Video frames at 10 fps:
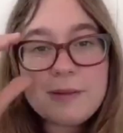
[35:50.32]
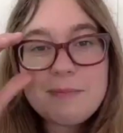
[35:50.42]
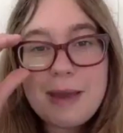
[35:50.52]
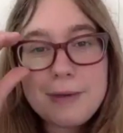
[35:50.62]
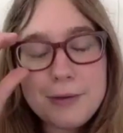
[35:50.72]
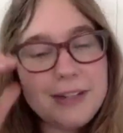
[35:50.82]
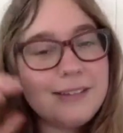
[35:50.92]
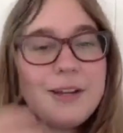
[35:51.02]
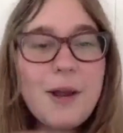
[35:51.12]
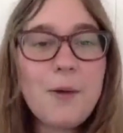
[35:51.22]
Maybe
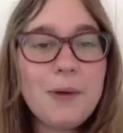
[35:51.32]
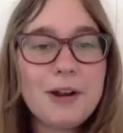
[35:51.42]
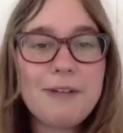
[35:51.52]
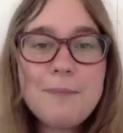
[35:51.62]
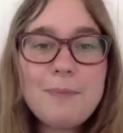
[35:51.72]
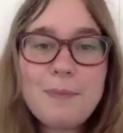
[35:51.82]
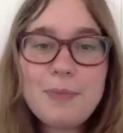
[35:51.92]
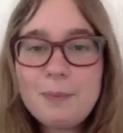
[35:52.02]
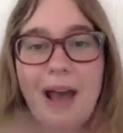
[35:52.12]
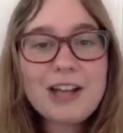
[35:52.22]
you want to ramp up
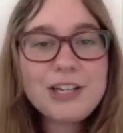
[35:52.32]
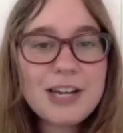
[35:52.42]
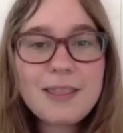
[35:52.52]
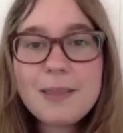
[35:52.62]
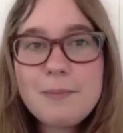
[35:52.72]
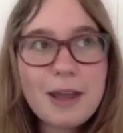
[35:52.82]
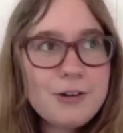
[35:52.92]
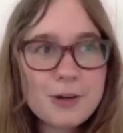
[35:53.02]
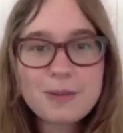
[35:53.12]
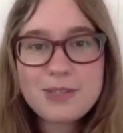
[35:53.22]
the passion in the
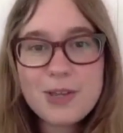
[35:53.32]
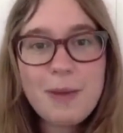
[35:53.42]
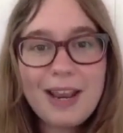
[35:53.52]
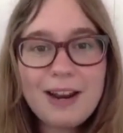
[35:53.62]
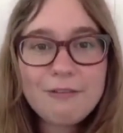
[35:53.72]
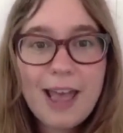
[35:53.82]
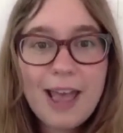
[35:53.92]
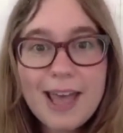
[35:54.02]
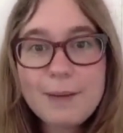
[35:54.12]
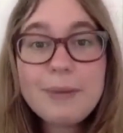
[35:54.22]
bedroom and paint
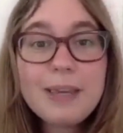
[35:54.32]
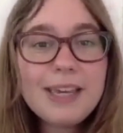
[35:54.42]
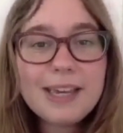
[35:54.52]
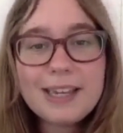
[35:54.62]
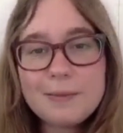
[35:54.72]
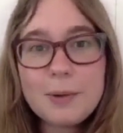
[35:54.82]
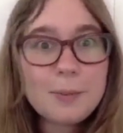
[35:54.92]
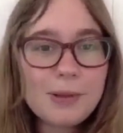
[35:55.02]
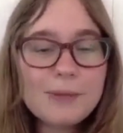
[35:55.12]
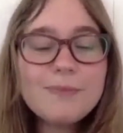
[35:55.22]
red and pink and
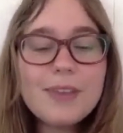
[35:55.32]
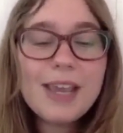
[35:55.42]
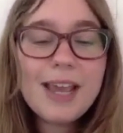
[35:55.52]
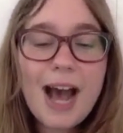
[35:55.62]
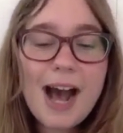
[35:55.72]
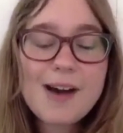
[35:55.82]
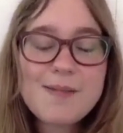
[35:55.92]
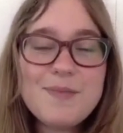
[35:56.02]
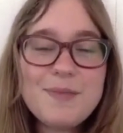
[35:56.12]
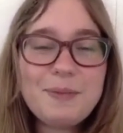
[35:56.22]
purple.
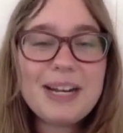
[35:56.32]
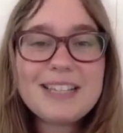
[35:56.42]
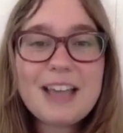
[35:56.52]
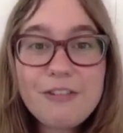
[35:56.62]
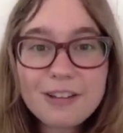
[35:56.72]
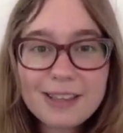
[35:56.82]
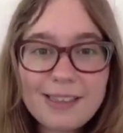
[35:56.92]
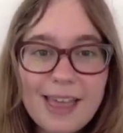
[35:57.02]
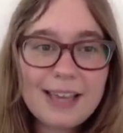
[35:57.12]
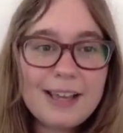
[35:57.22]
But it definitely
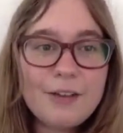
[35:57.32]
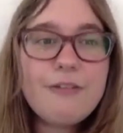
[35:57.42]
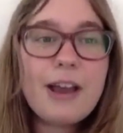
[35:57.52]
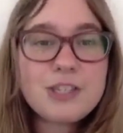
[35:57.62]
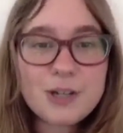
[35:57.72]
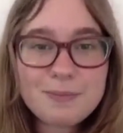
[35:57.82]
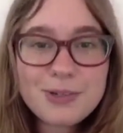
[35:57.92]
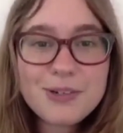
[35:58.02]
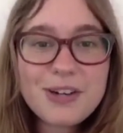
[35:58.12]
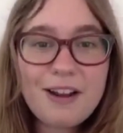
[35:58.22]
like affects your
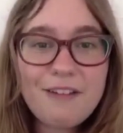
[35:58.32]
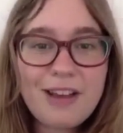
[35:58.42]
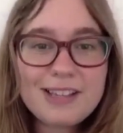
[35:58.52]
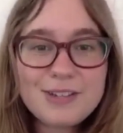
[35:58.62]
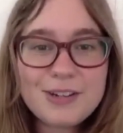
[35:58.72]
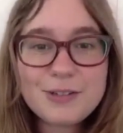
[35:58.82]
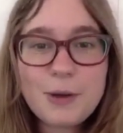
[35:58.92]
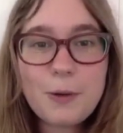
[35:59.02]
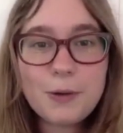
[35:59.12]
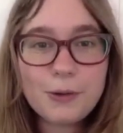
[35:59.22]
mood and affects your
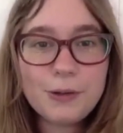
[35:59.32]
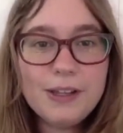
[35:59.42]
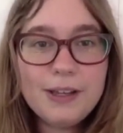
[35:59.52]
total